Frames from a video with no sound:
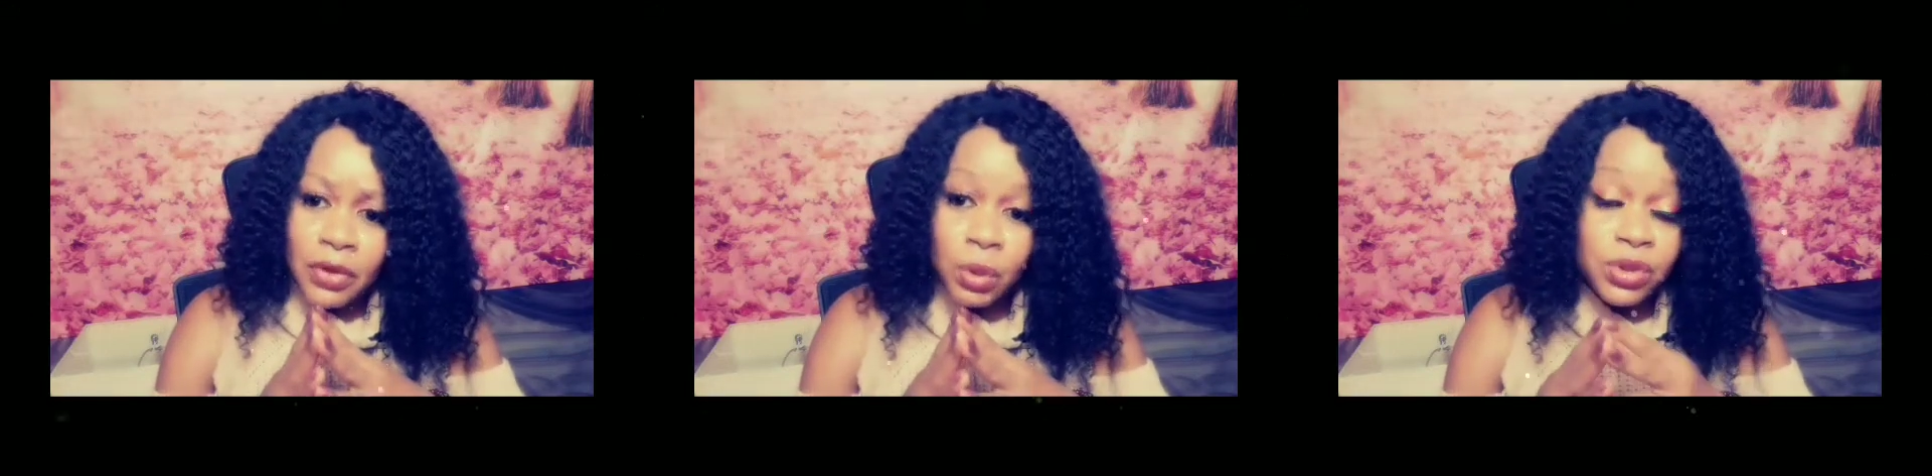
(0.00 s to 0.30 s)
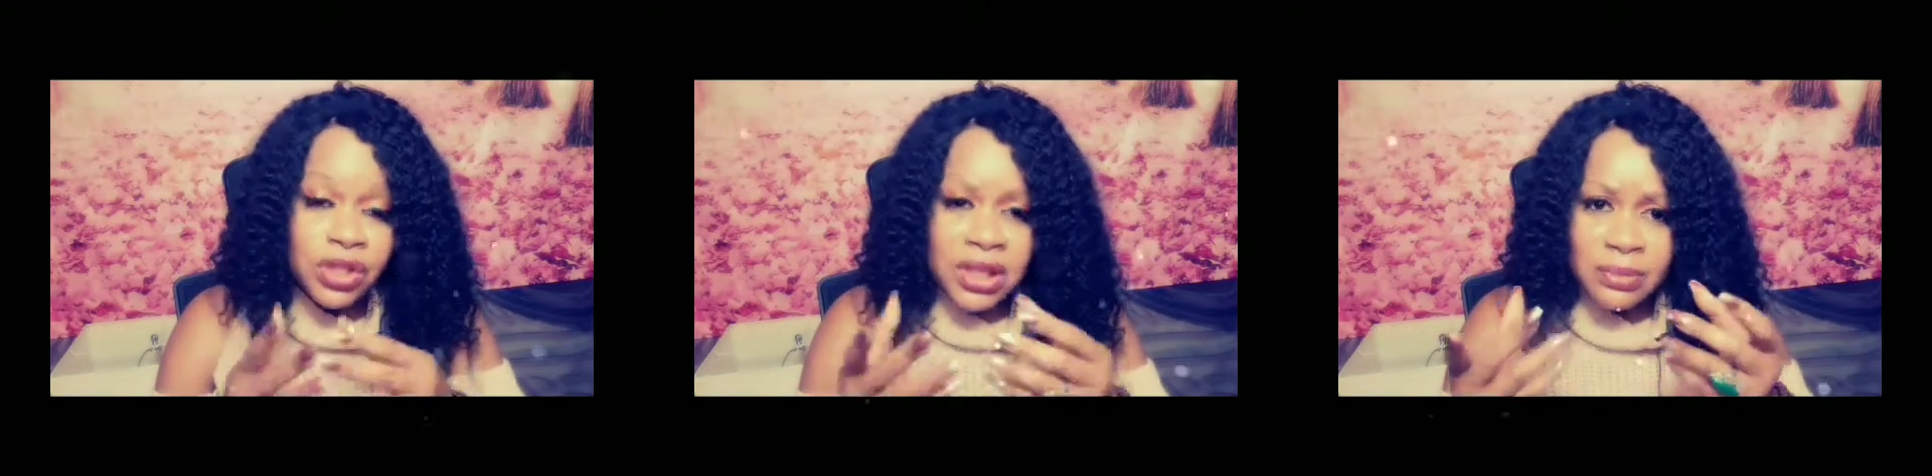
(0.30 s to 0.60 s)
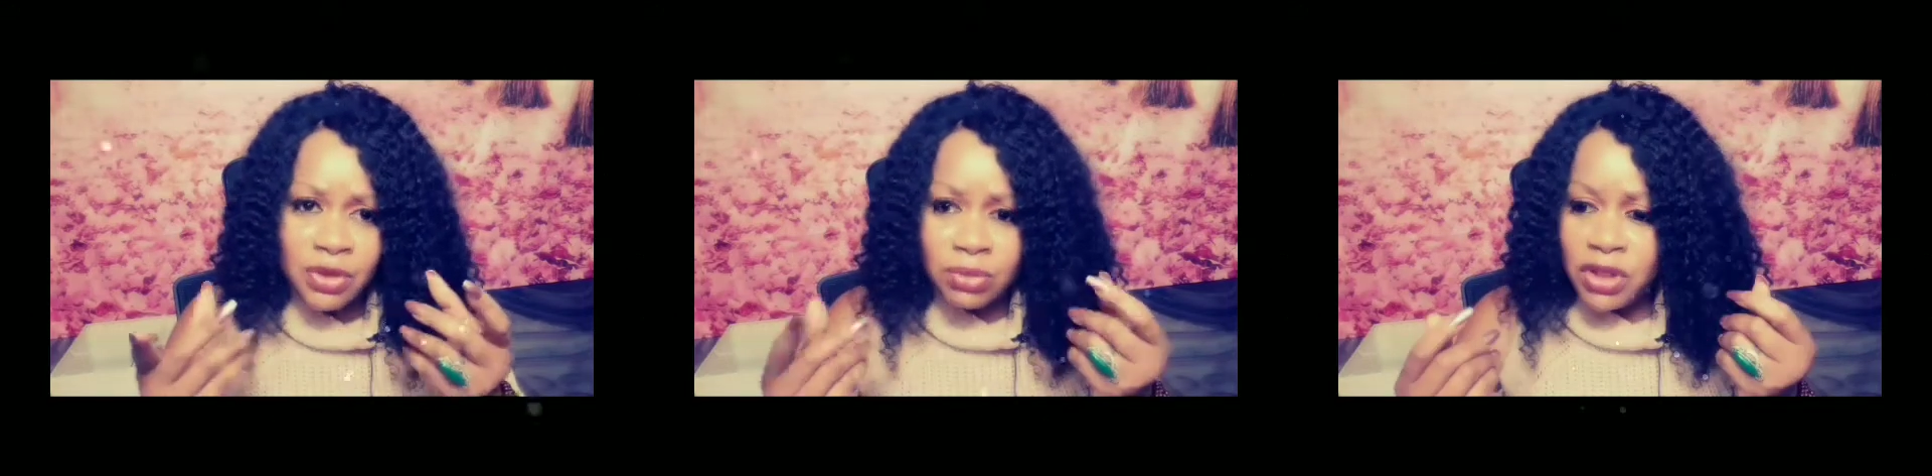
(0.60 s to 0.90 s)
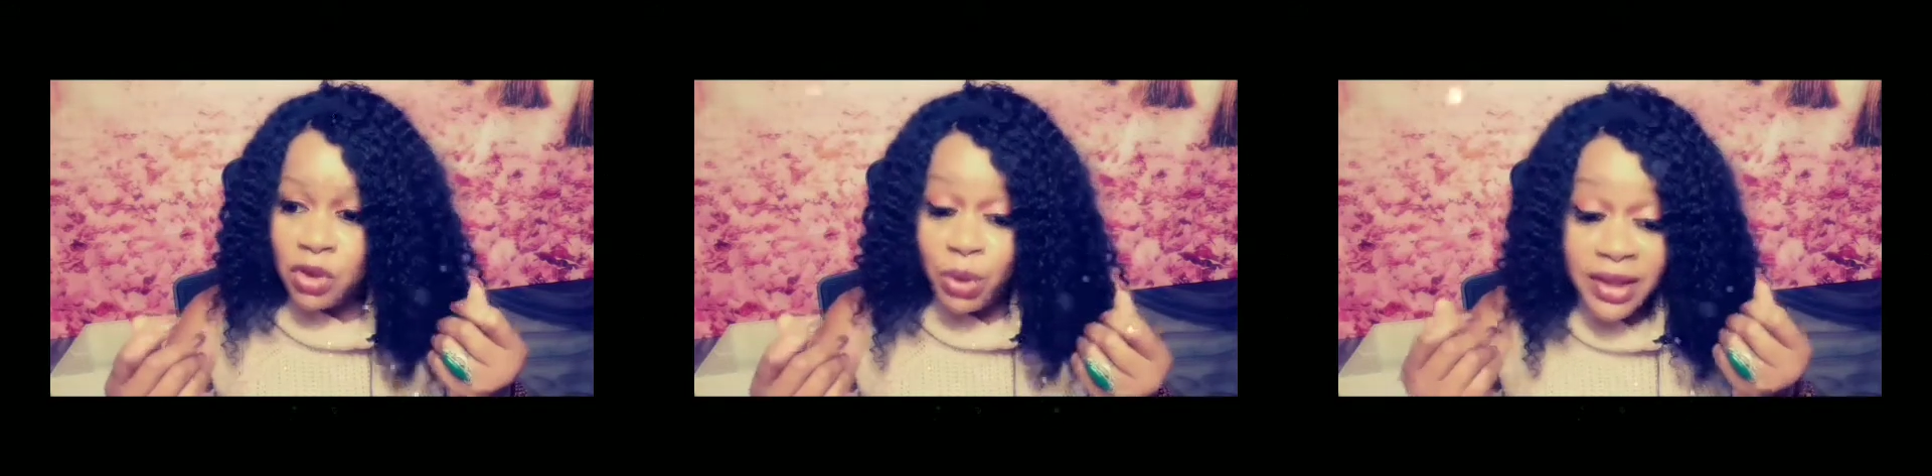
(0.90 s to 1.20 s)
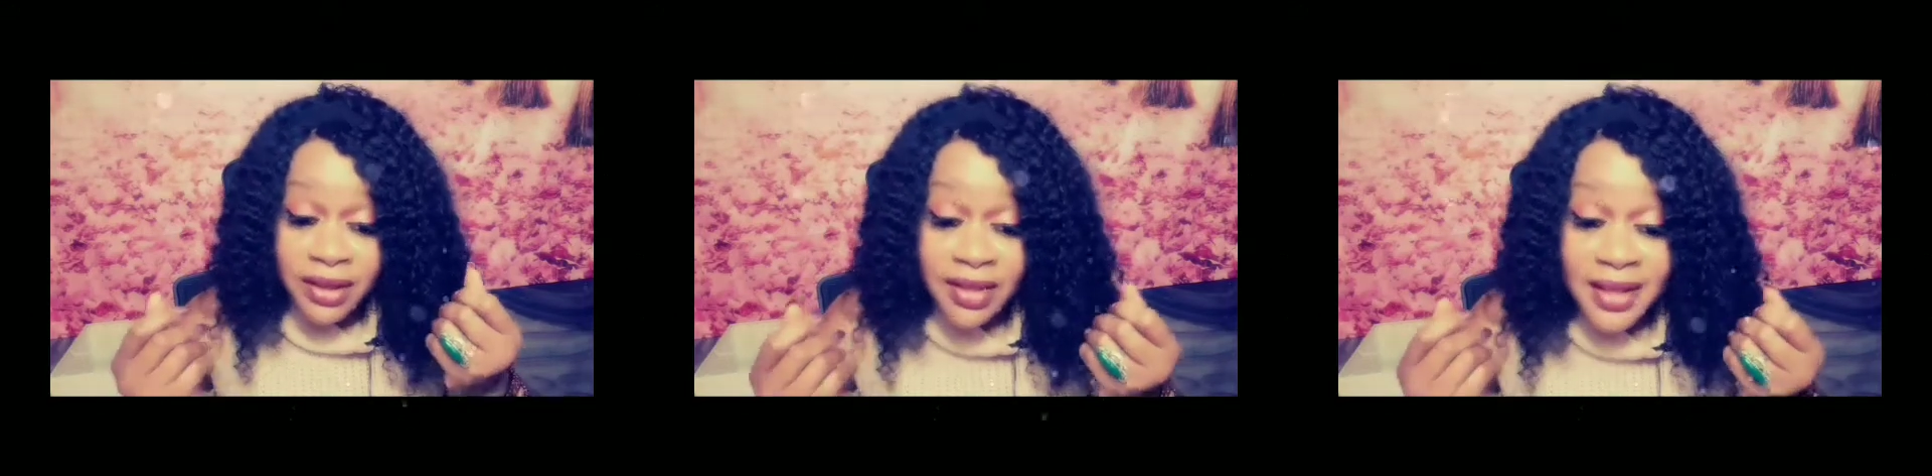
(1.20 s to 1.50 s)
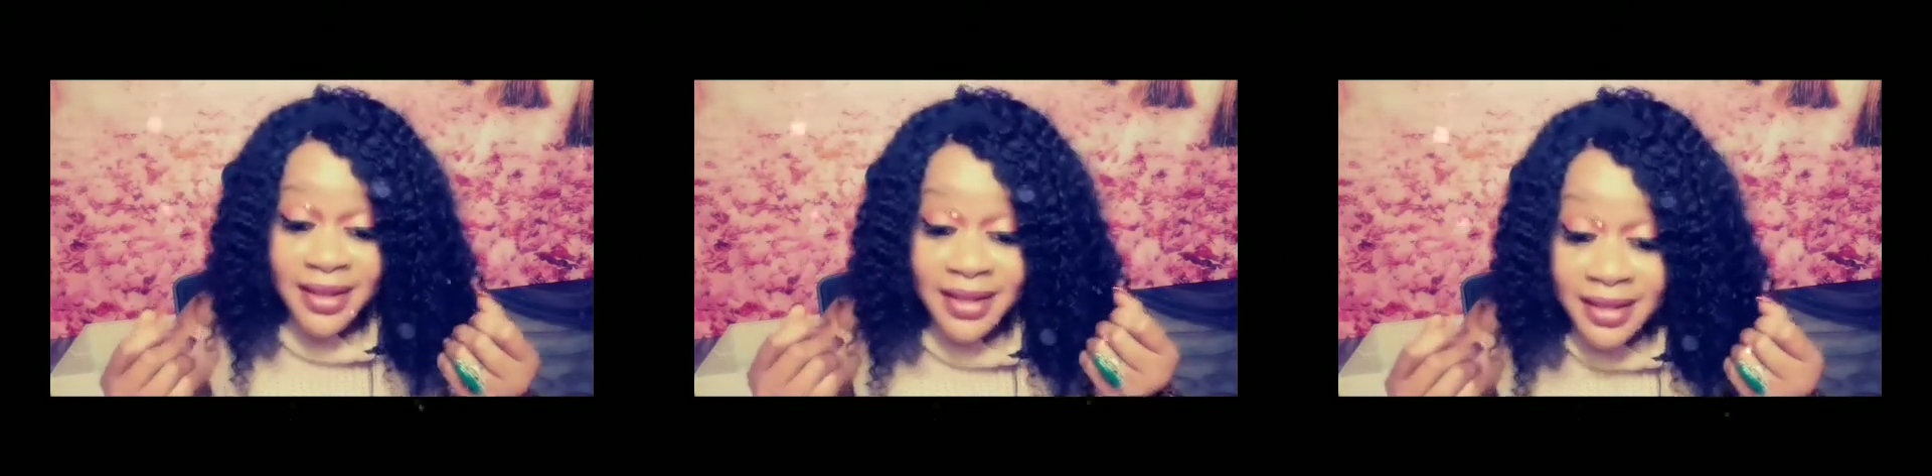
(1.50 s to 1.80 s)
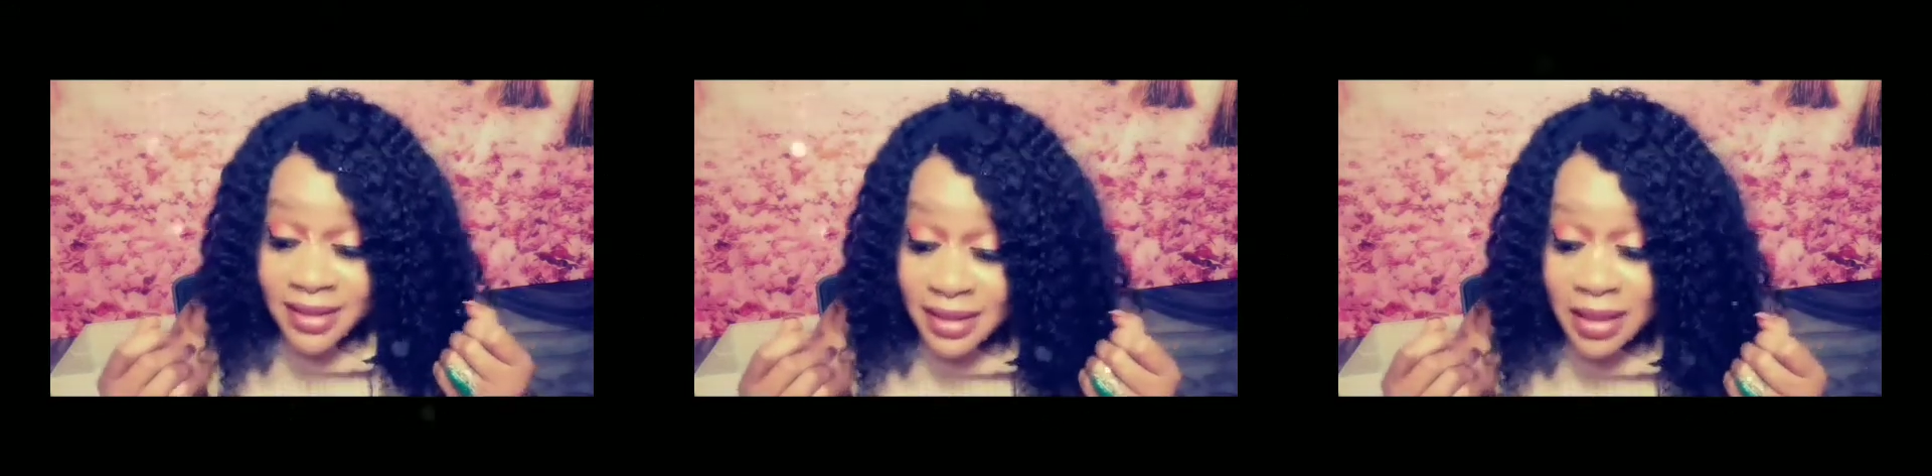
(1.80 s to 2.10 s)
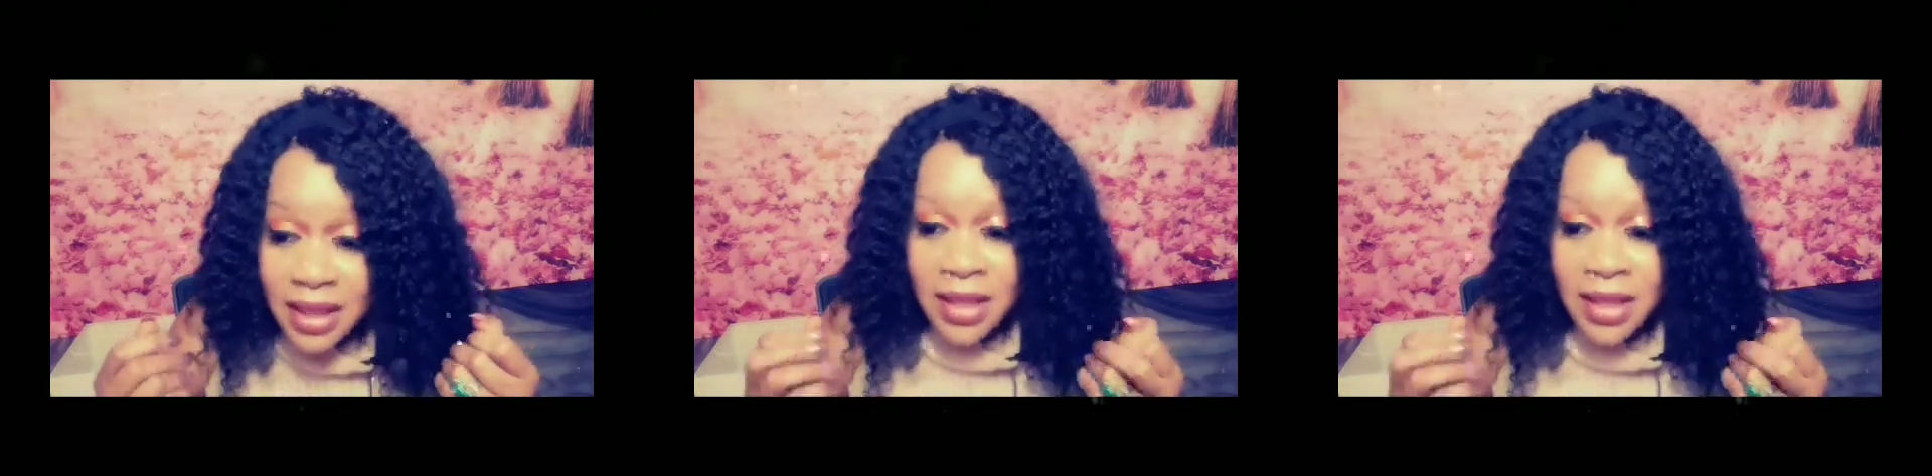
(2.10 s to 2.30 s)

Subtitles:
who seem to be doing things